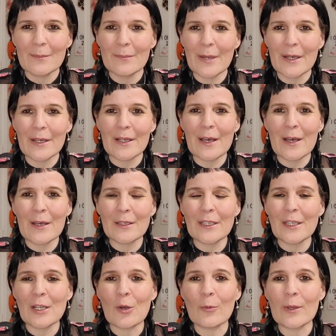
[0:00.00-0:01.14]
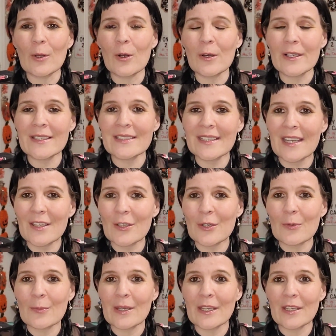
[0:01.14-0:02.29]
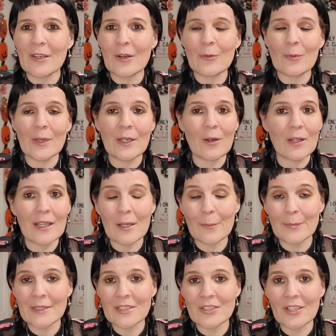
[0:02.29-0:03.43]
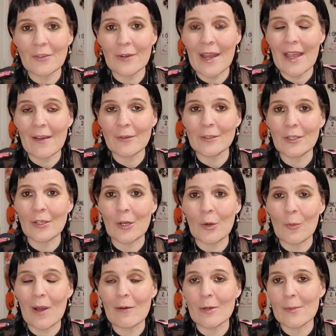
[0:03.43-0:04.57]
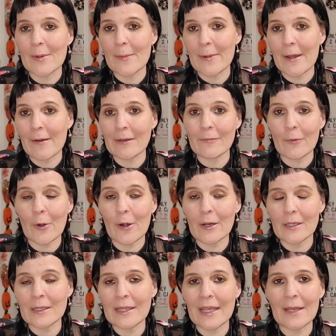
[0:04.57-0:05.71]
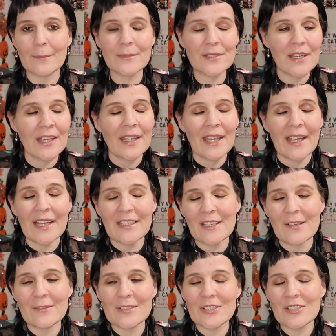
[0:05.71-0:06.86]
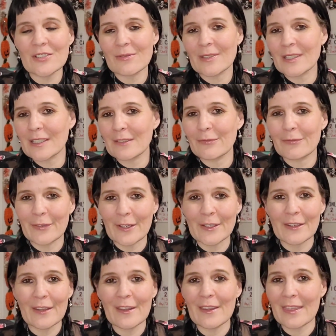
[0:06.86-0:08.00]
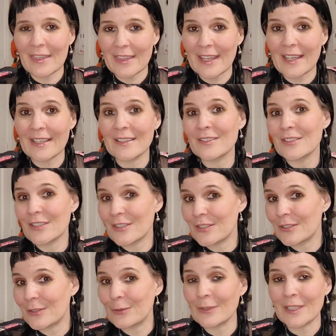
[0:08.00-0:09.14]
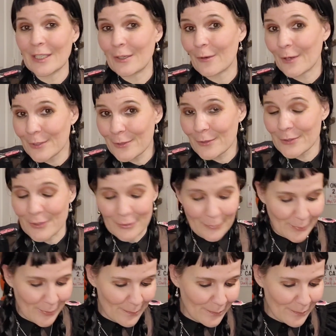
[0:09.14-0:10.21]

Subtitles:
But, you know, we all get together and we, you know, we all help each other out, you know, while we're preparing for our collabs. And, you know, it's just a really fun thing to do here on YouTube.